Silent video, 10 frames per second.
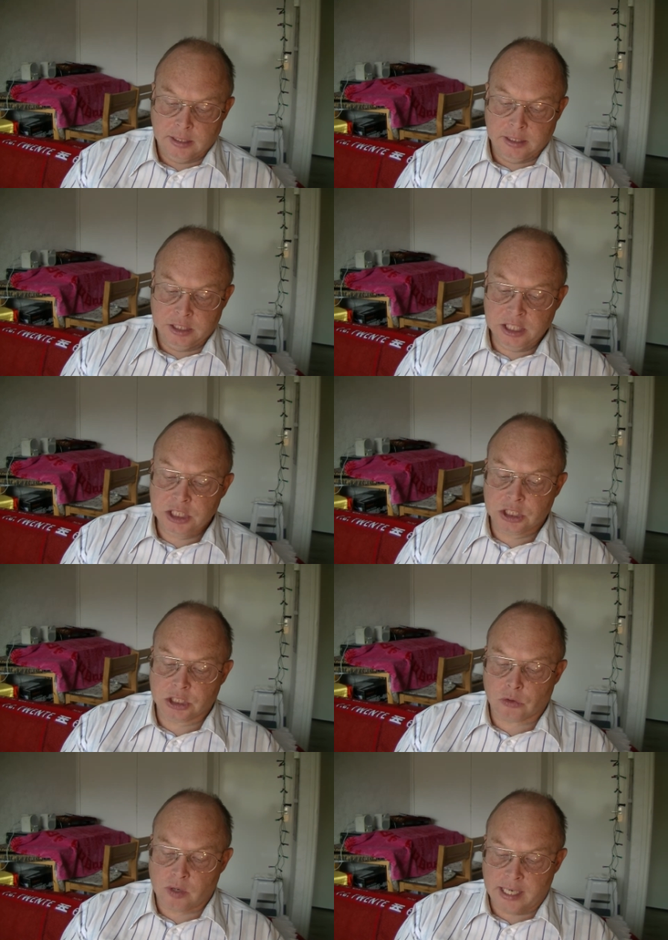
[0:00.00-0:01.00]
Jesus
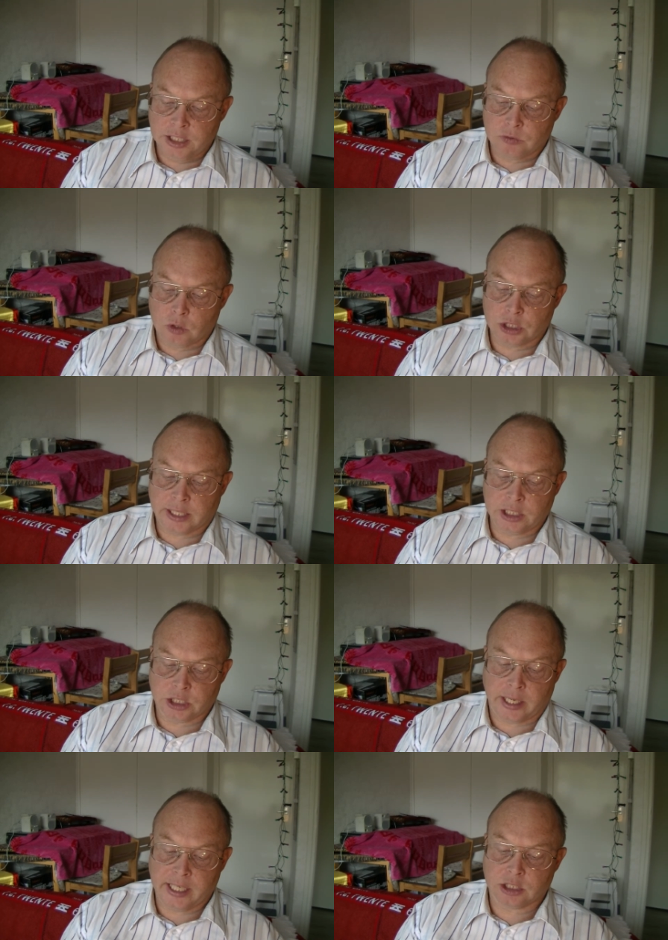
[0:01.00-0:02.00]
Christ was
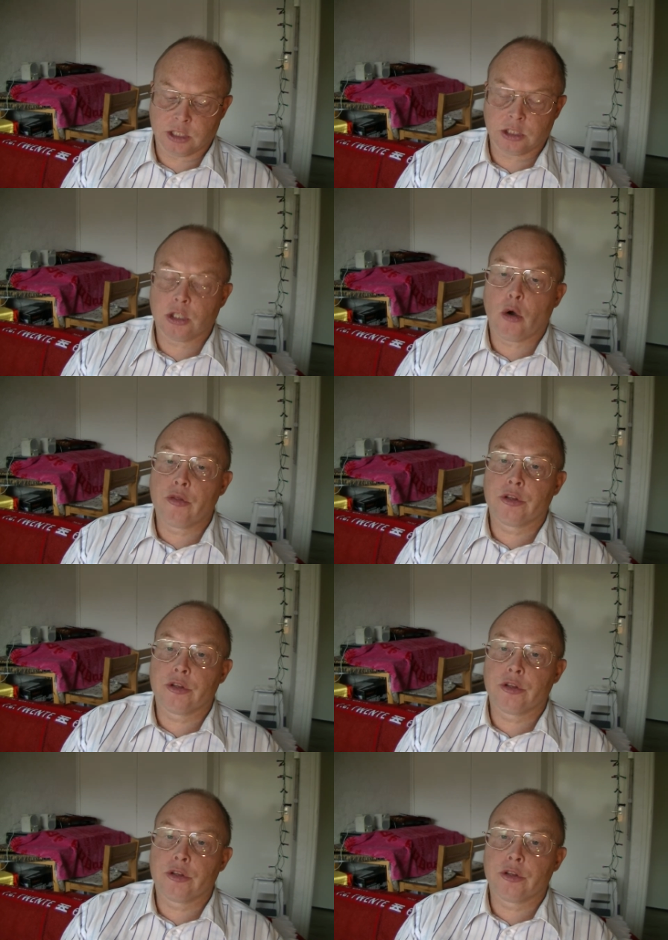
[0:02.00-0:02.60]
resurrected on